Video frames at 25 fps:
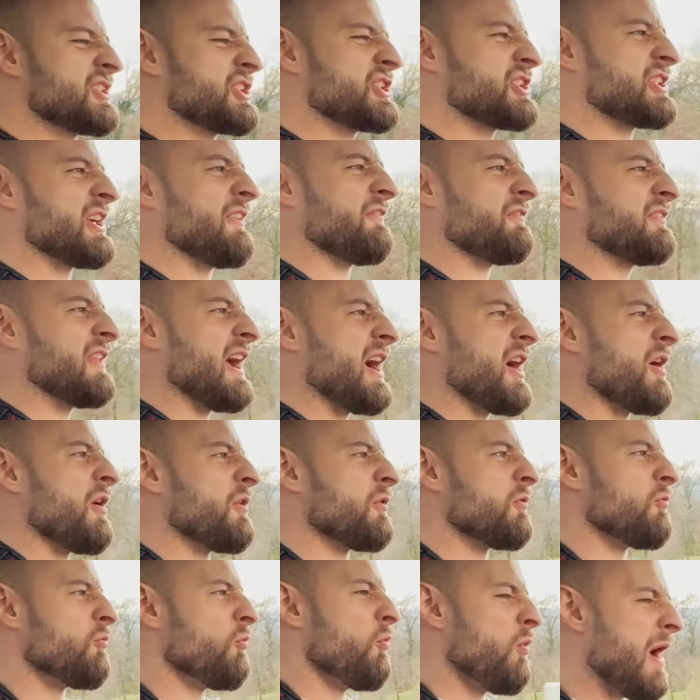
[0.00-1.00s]
Shift
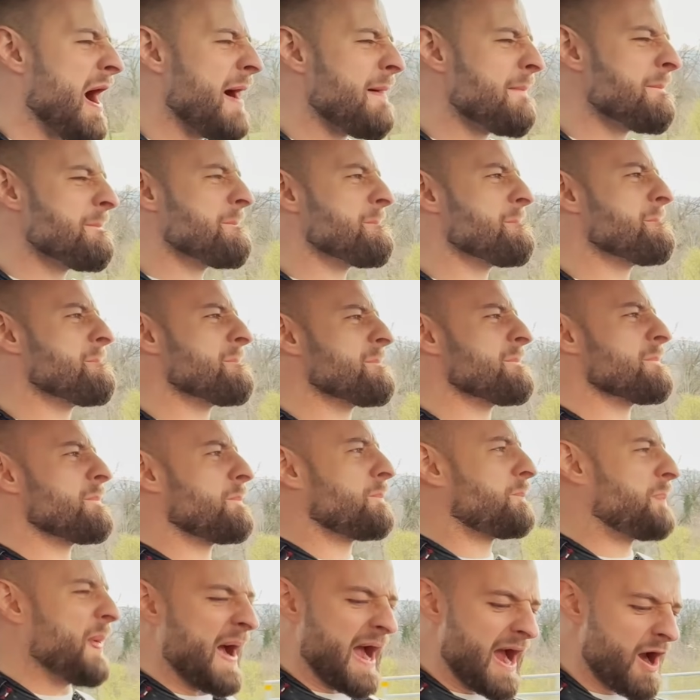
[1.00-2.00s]
down, wham!
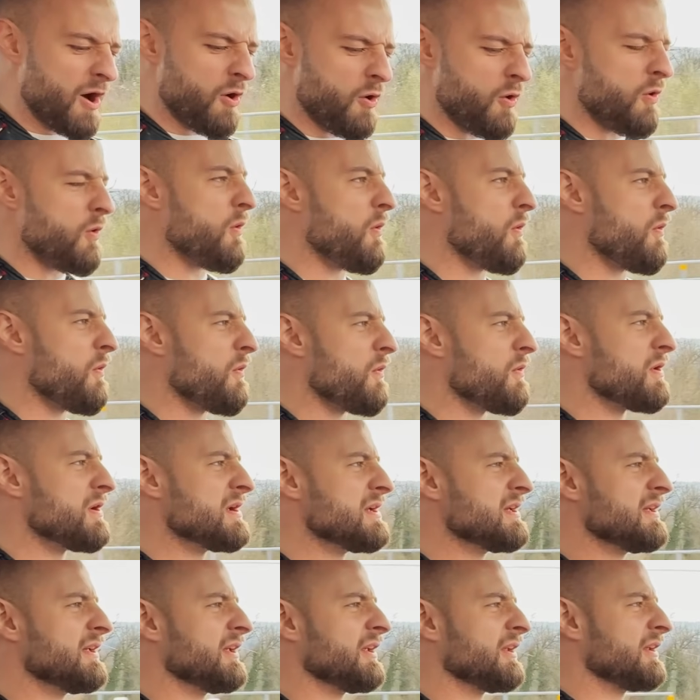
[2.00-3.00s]
Pow!
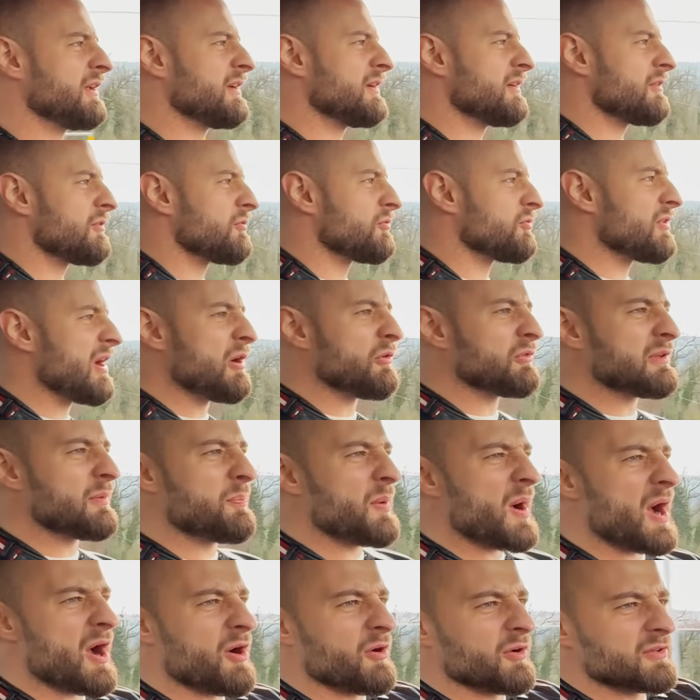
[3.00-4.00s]

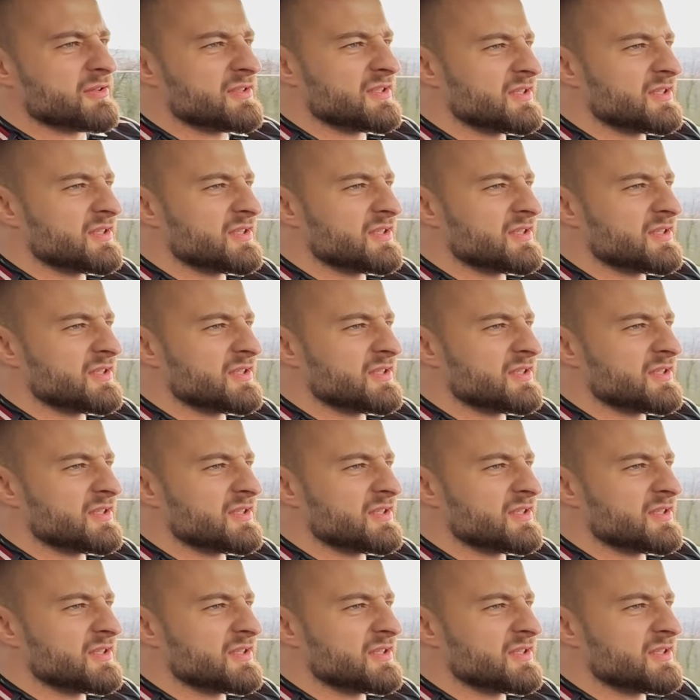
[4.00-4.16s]
Roundabout.